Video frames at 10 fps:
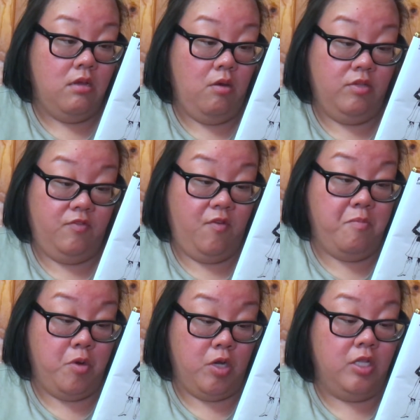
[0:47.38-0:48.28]
Oh, it's
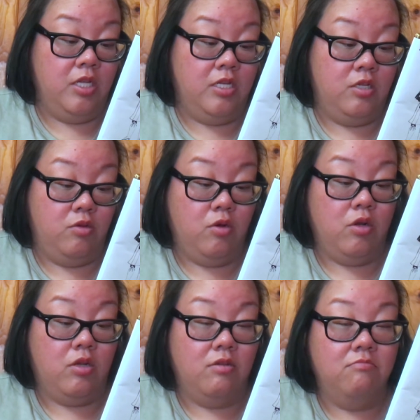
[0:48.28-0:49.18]
from Brooklyn, New
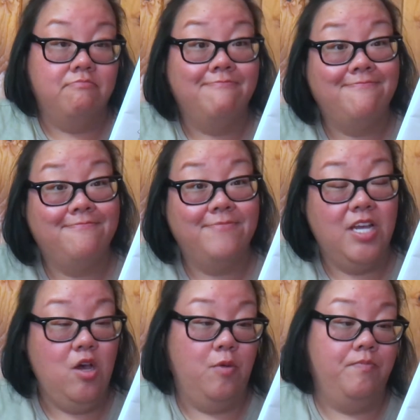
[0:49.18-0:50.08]
York.
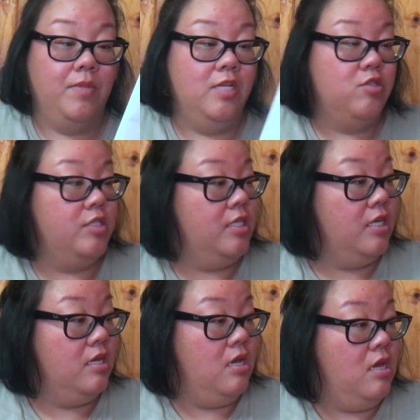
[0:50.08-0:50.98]
Oh,
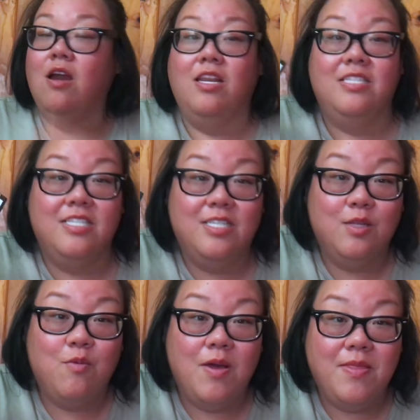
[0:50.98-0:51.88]
interesting. To be honest, this is
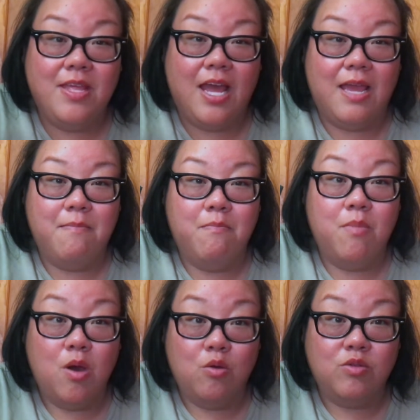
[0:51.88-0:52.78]
the one that I'm
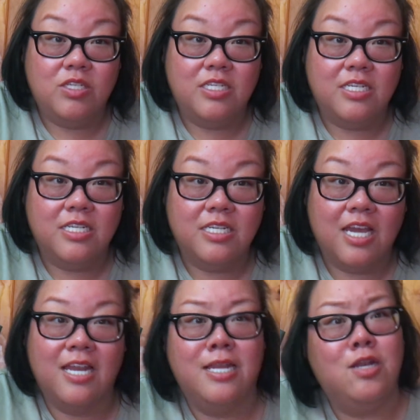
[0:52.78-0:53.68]
most
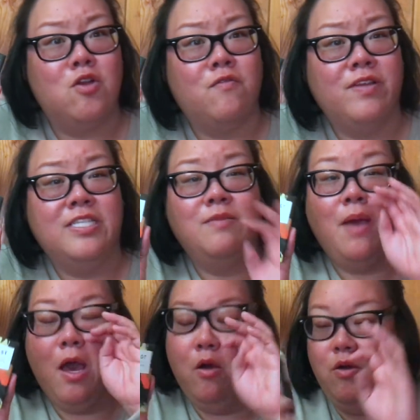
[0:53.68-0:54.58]
kind of nervous
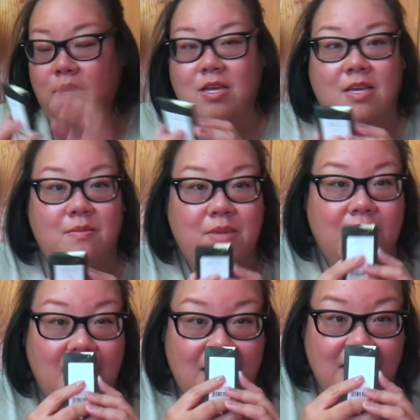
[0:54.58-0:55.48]
about
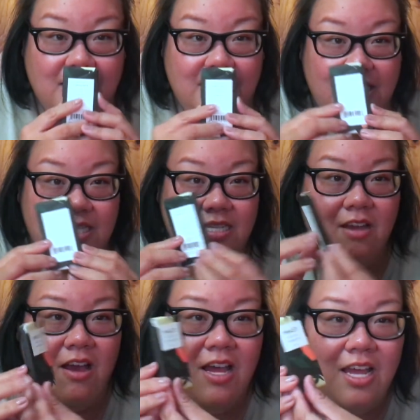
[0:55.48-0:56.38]
because it's
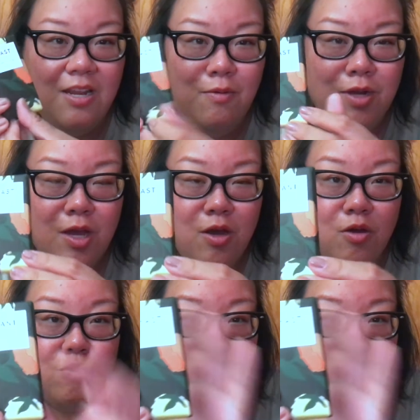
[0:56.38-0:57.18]
not, I don't know,